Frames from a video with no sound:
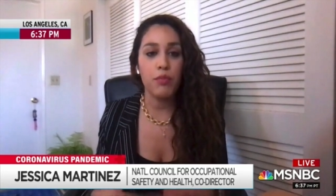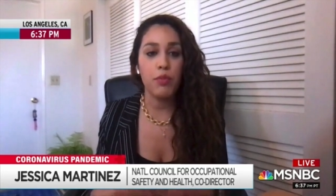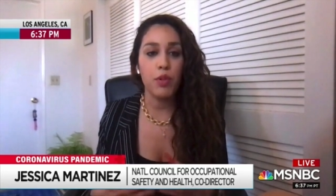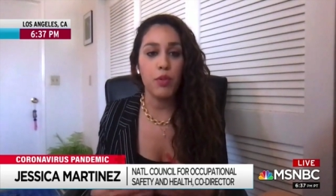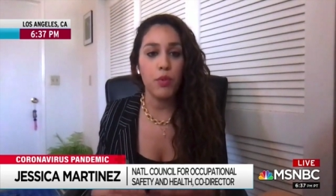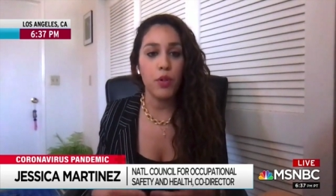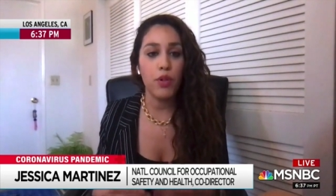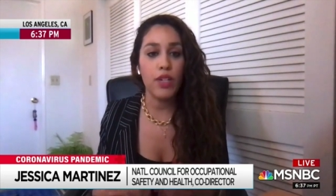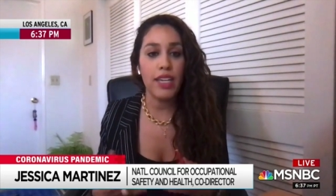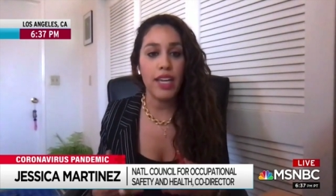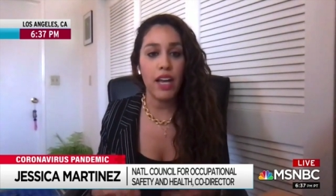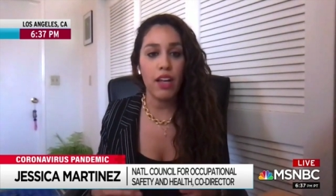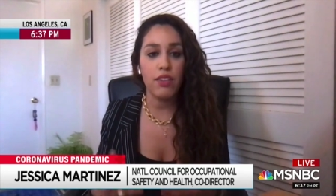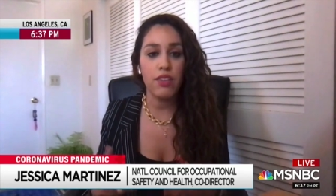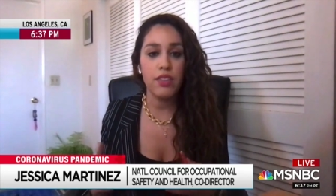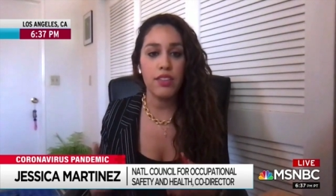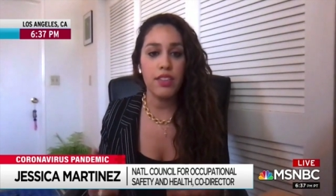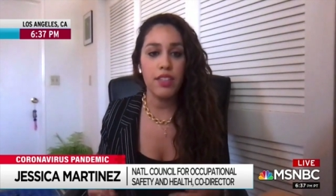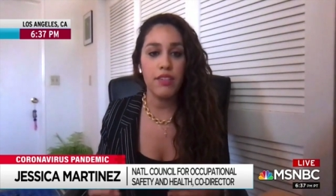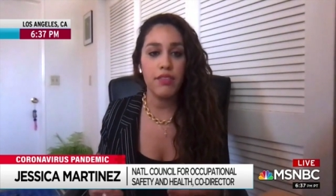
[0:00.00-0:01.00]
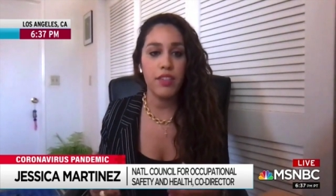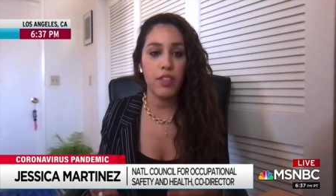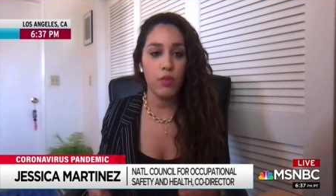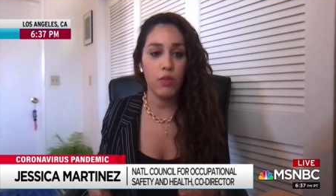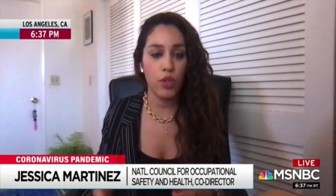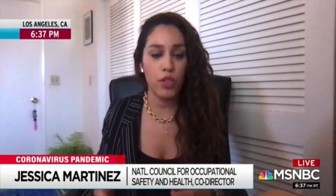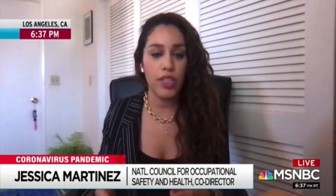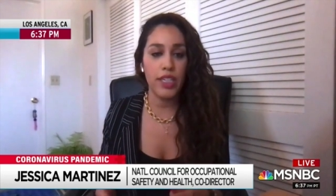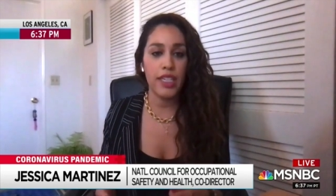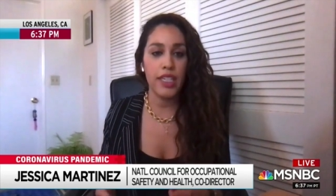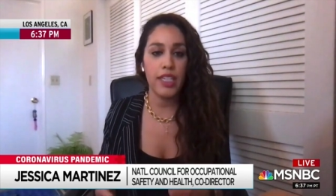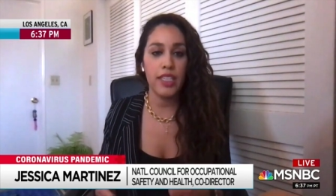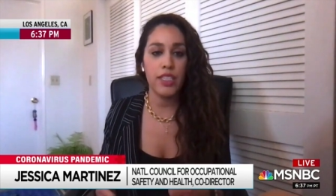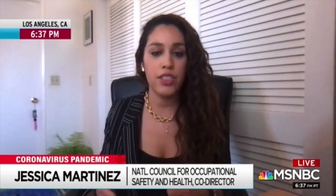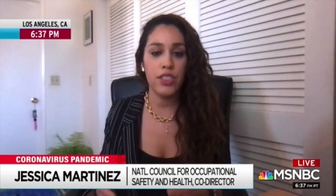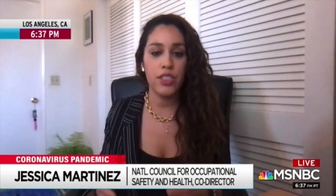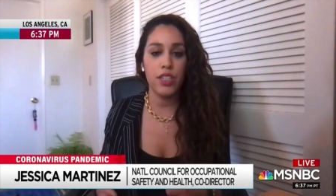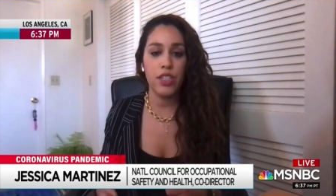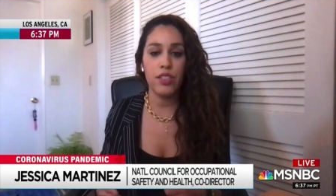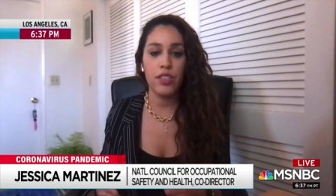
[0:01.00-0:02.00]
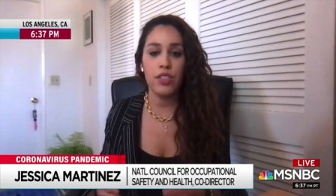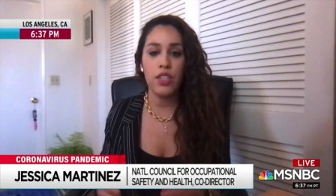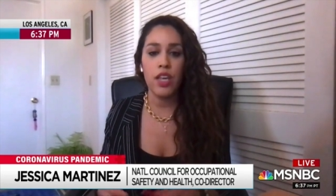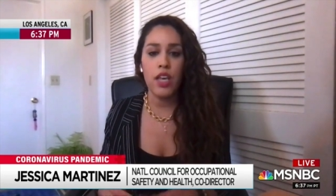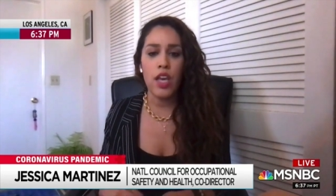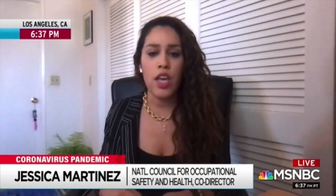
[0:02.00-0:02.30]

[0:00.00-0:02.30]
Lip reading: promoting health and safety working conditions.